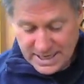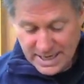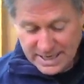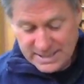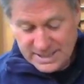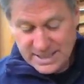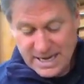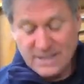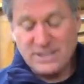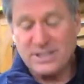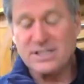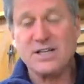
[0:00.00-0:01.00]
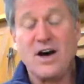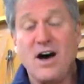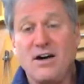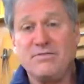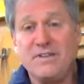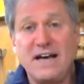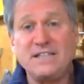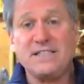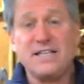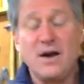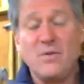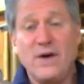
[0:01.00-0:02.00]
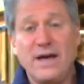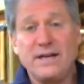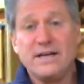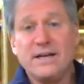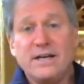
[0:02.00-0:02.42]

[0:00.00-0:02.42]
And it's as you saw how fast that went,